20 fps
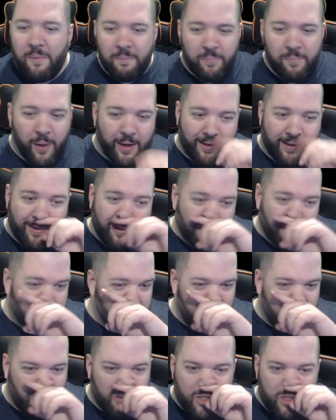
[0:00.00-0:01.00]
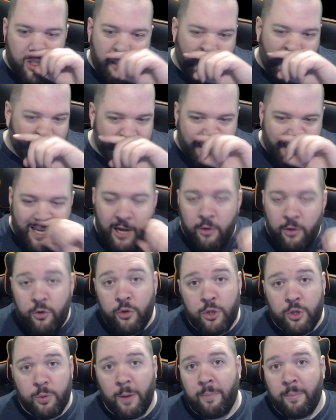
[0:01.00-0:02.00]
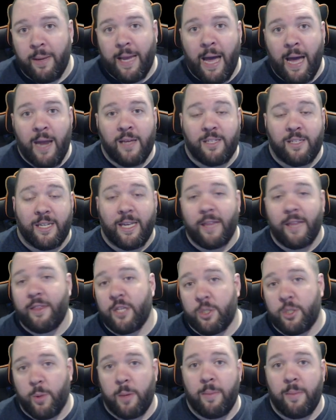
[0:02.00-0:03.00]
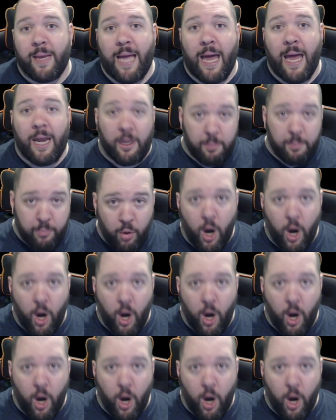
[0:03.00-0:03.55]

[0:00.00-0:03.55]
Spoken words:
But, you know, testing out new swing mechanics and getting the swing mechanic